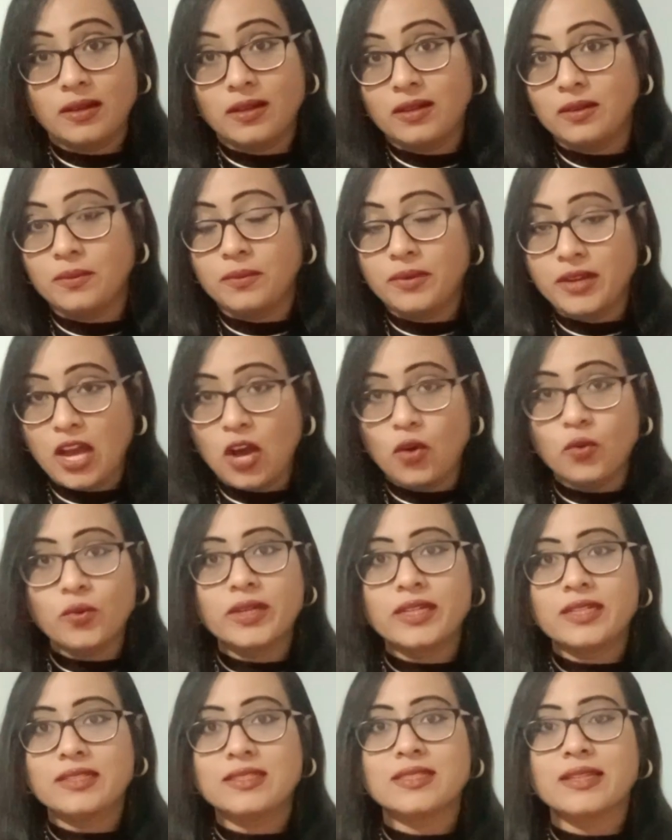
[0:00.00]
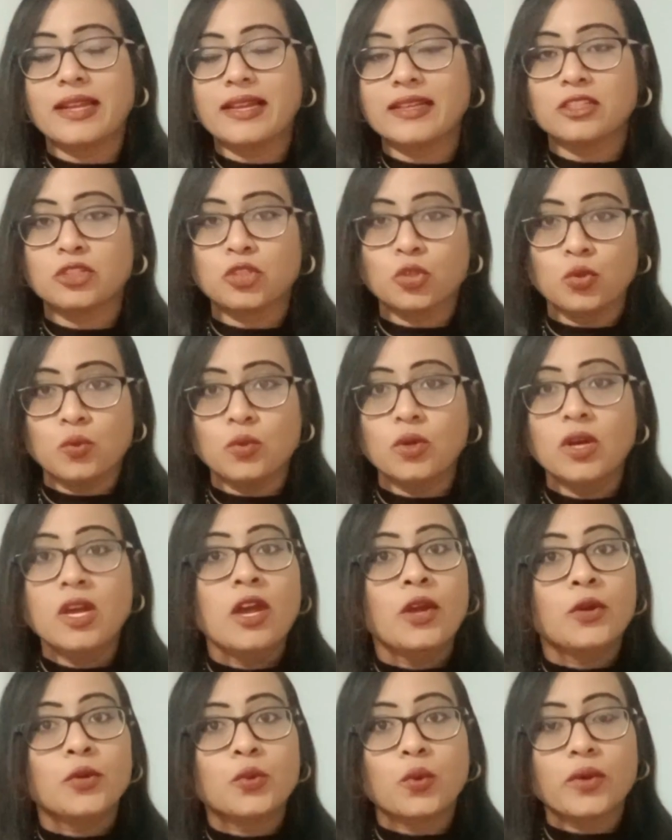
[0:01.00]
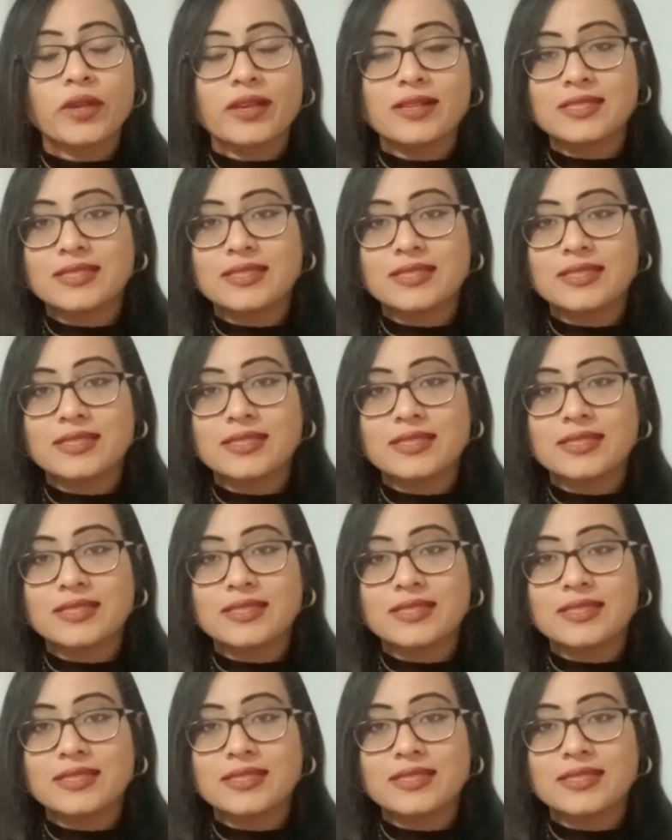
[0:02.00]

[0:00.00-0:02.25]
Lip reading: now it is like two years.